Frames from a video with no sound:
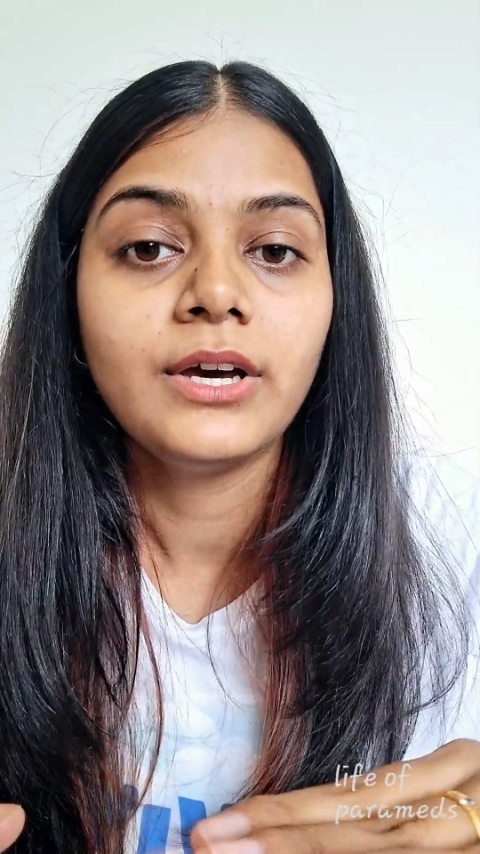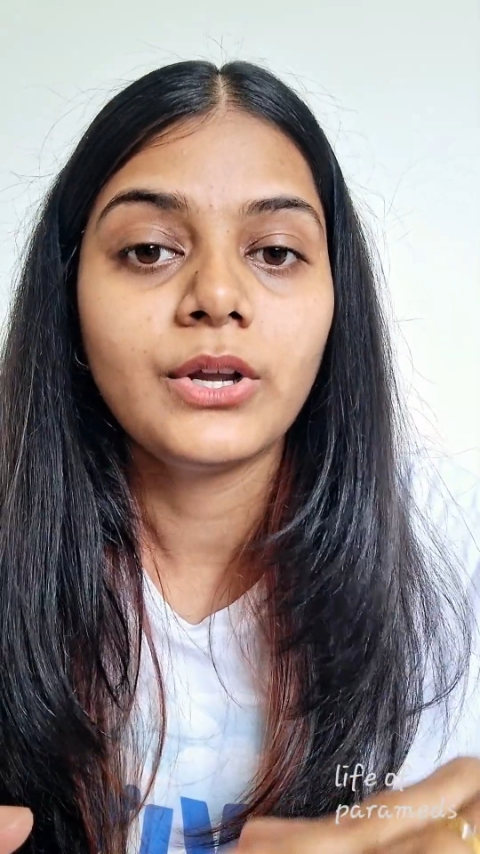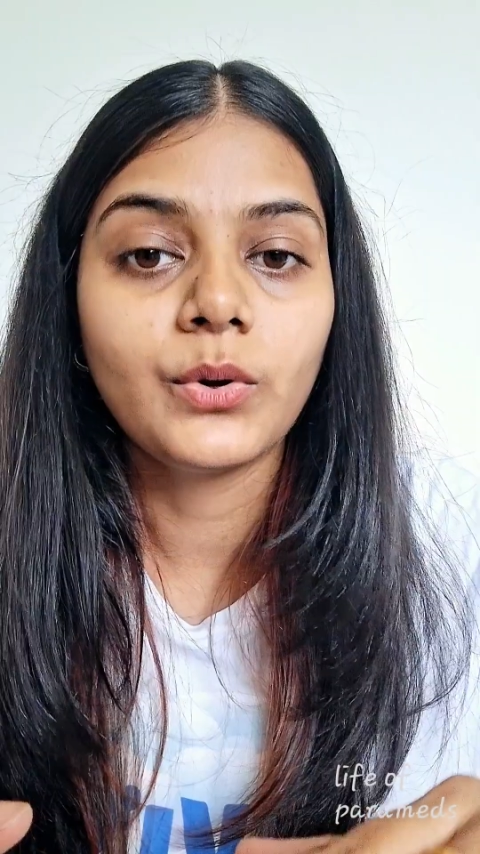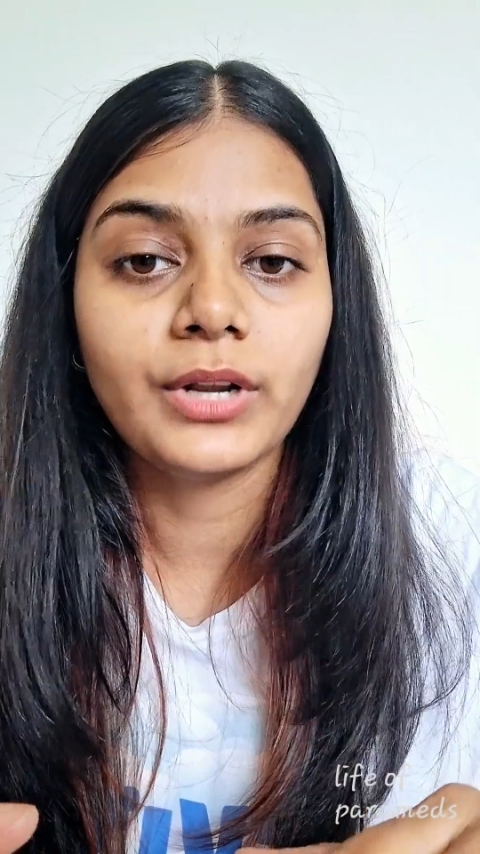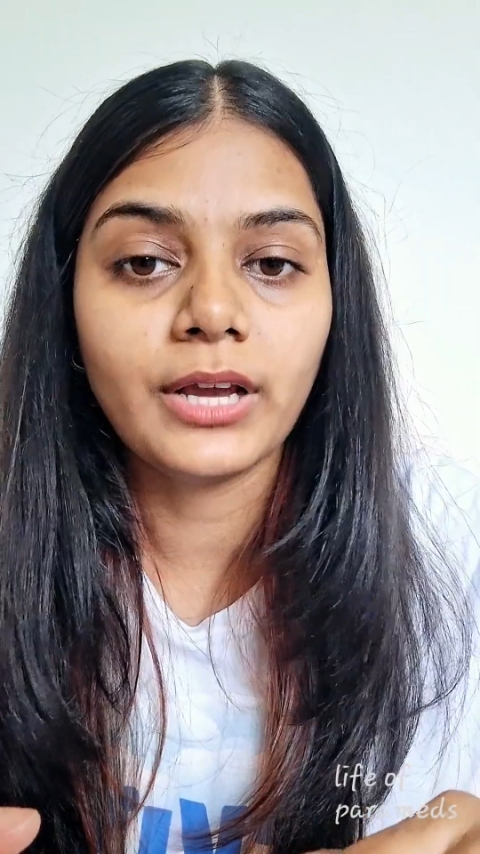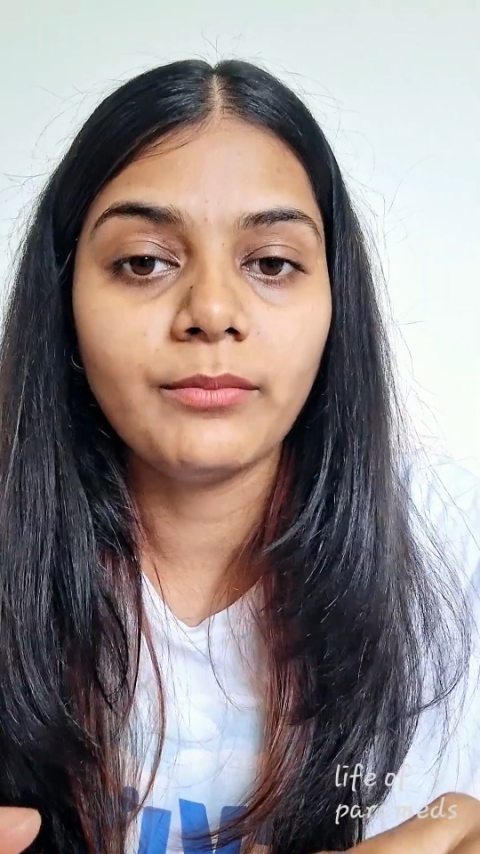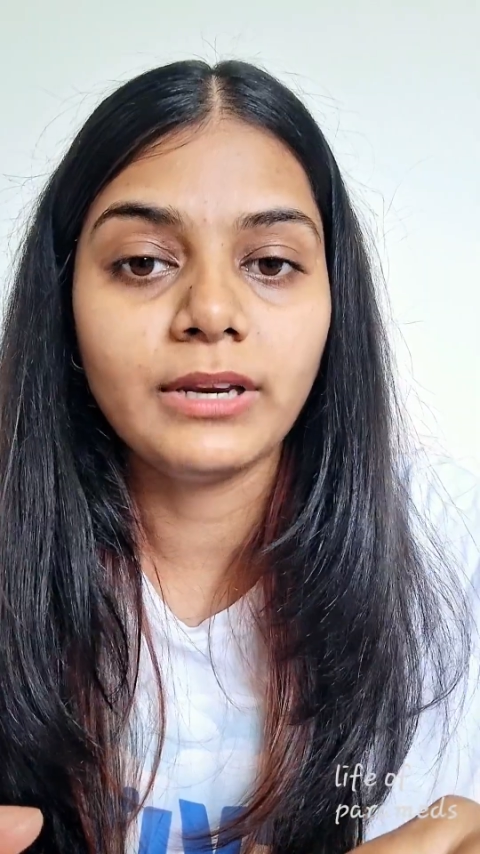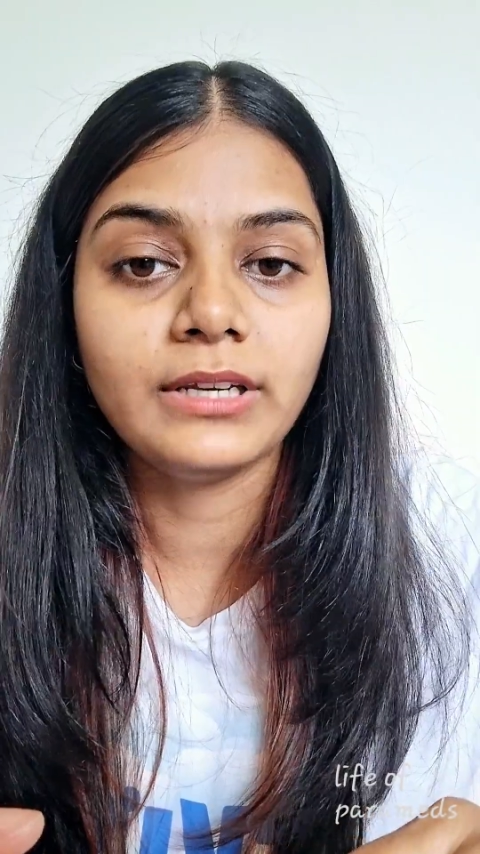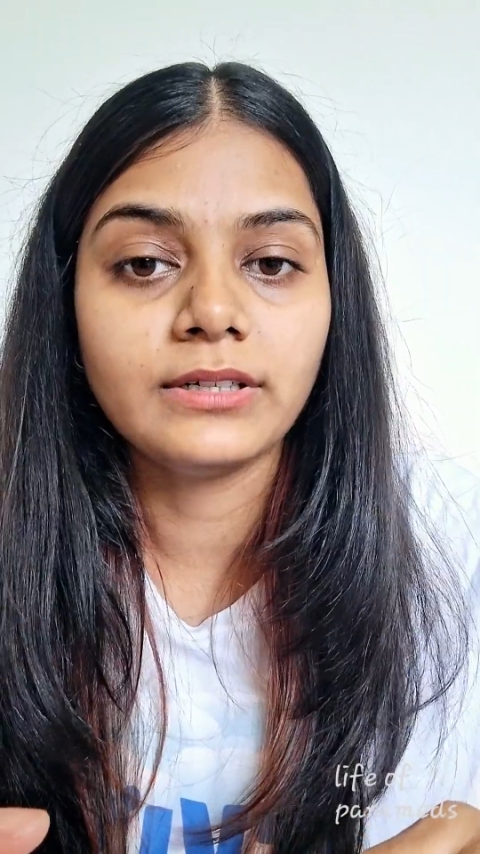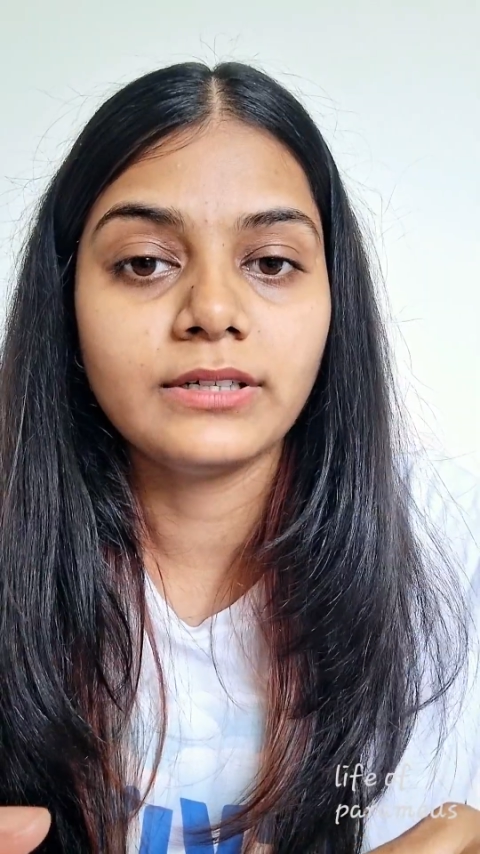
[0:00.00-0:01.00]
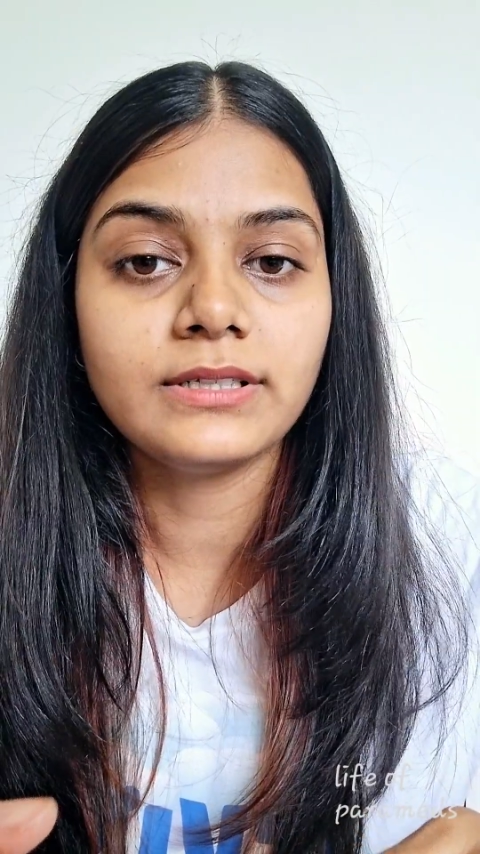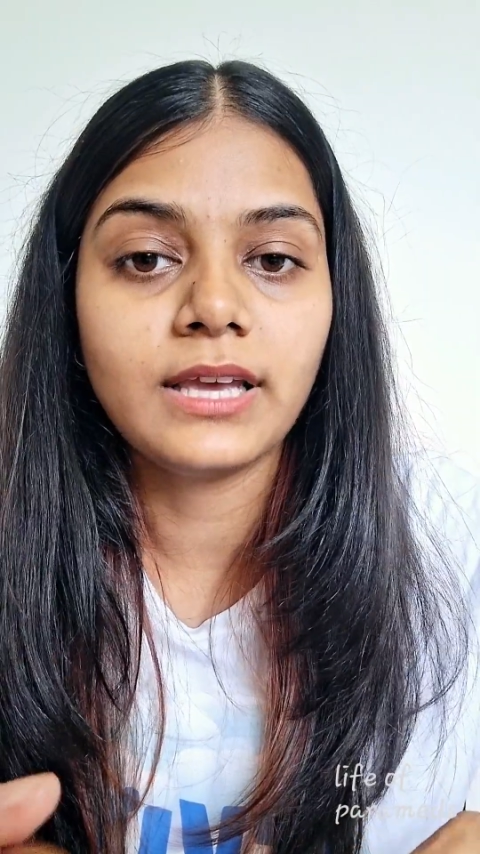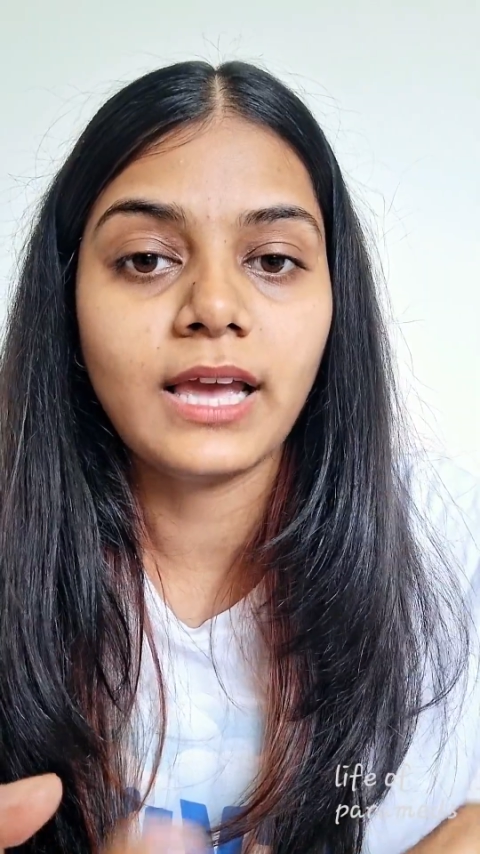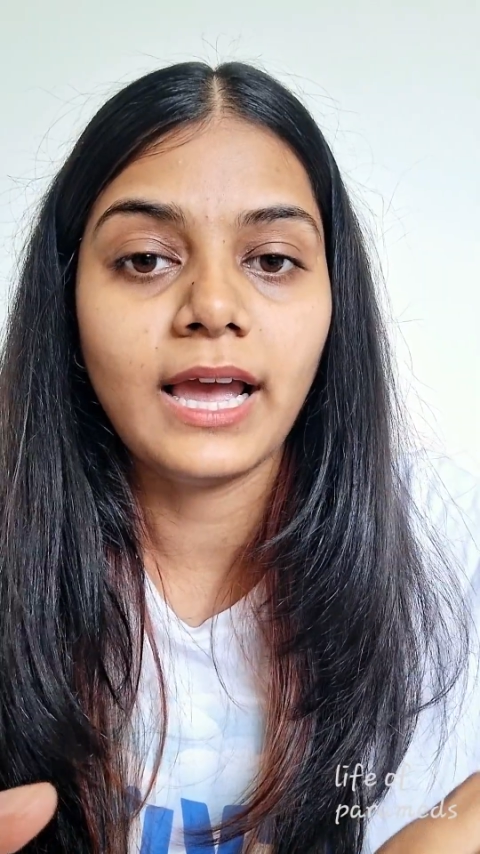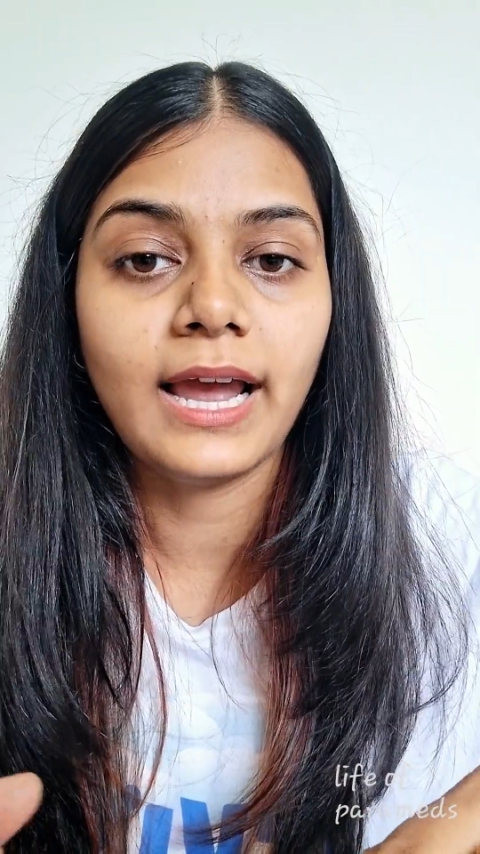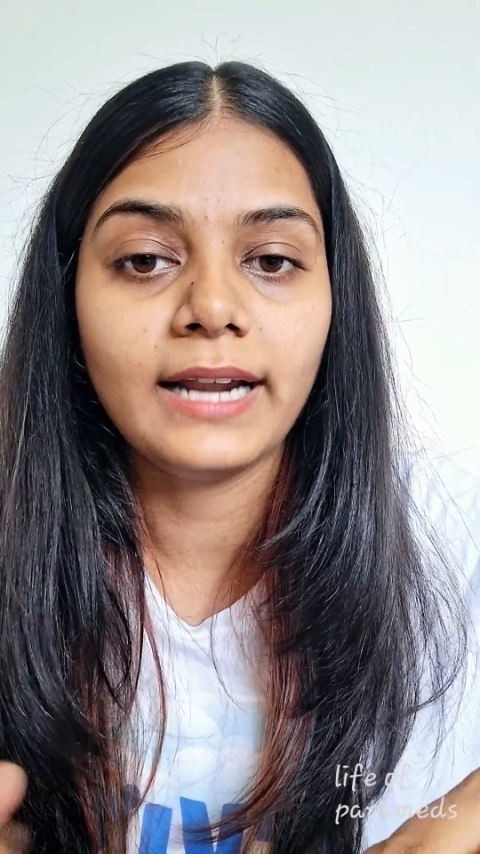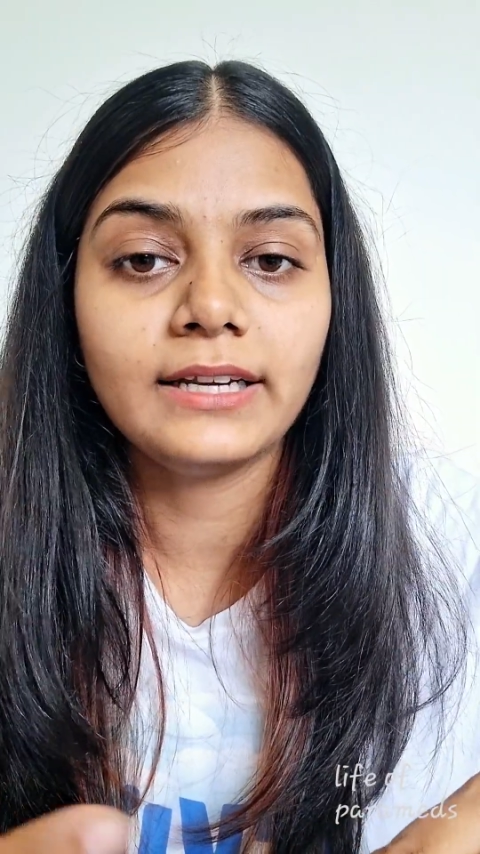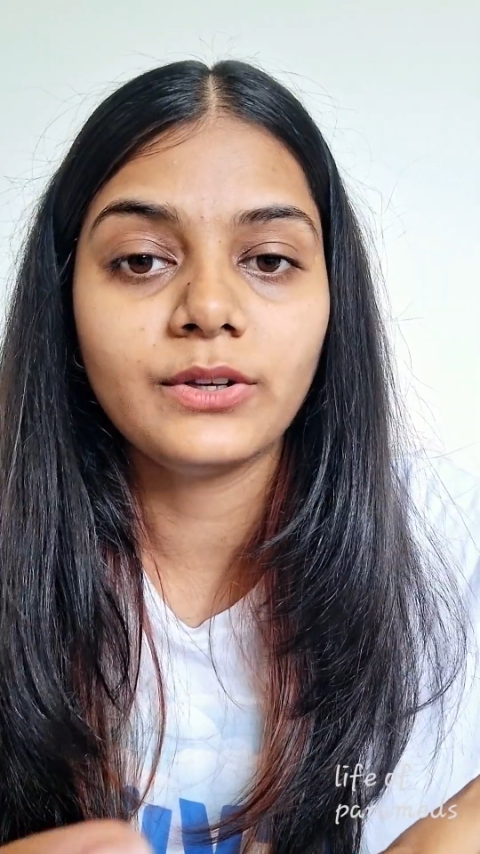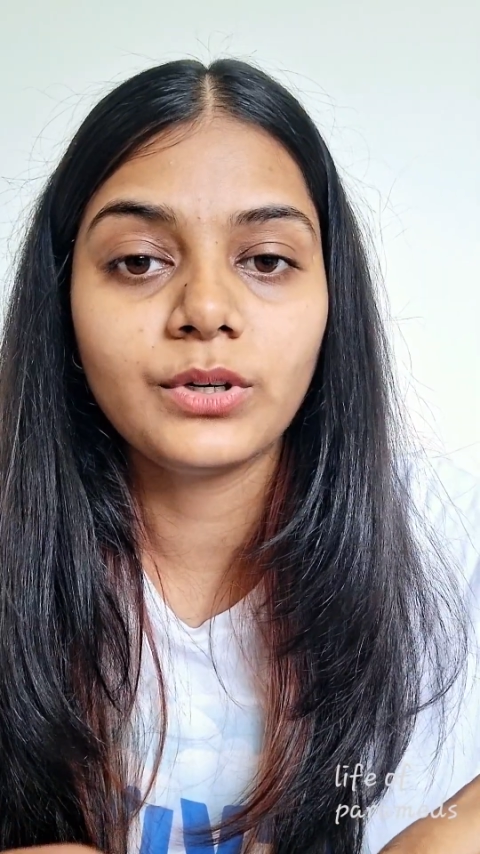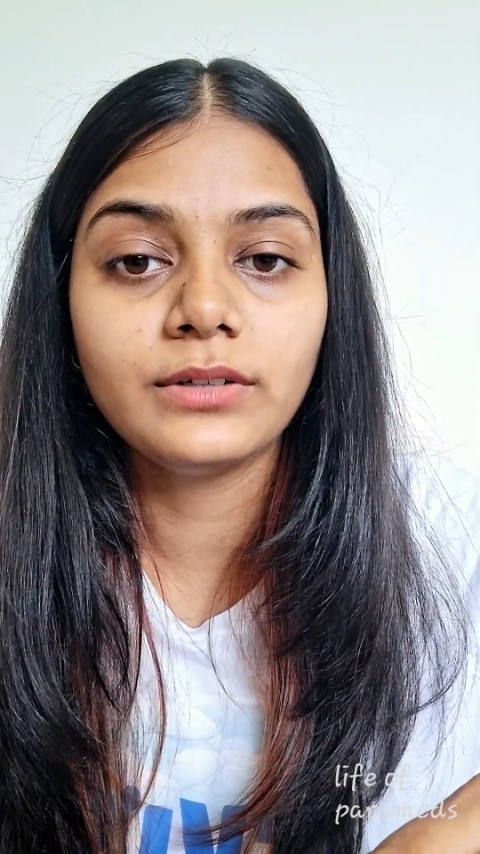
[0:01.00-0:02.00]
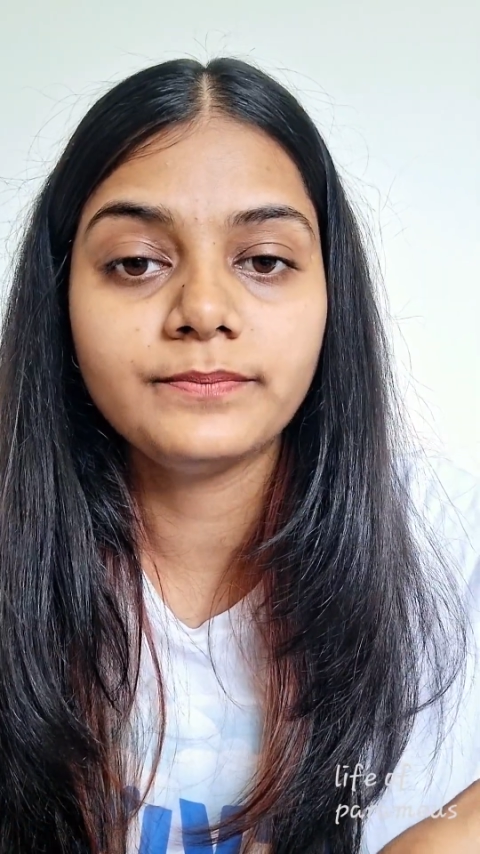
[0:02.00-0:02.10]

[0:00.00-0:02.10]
rotameters and your